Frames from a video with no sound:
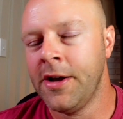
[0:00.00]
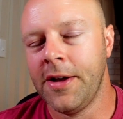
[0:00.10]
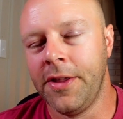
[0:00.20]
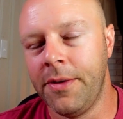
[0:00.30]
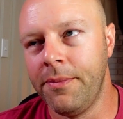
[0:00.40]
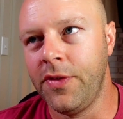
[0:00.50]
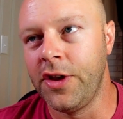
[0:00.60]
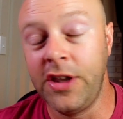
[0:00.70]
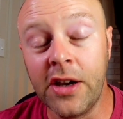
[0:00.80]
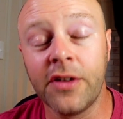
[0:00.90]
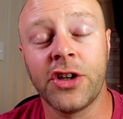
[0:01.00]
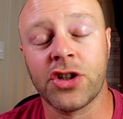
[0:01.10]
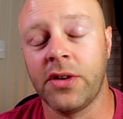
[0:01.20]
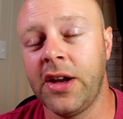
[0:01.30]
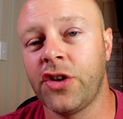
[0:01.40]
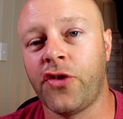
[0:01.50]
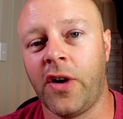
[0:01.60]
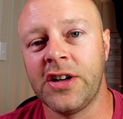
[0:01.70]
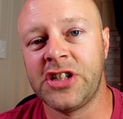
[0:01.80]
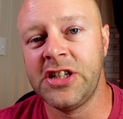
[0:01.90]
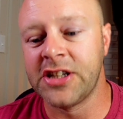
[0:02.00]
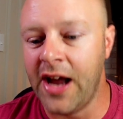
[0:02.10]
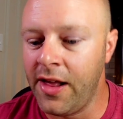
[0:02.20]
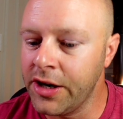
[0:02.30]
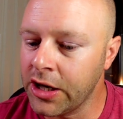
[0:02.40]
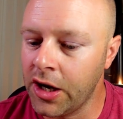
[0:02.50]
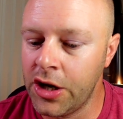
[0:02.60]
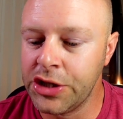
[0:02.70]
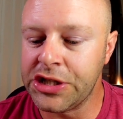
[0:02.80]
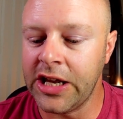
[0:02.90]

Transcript: year that you're in as far as seasonality goes,